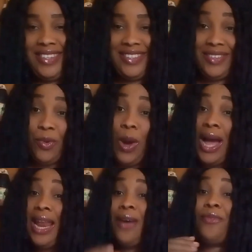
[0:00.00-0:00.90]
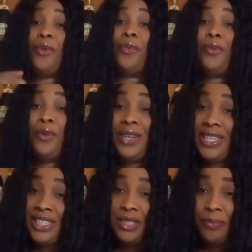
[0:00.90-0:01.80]
Wahala for who know
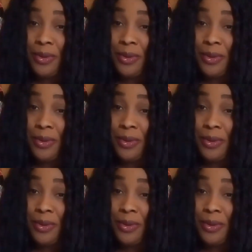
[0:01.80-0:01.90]
the ship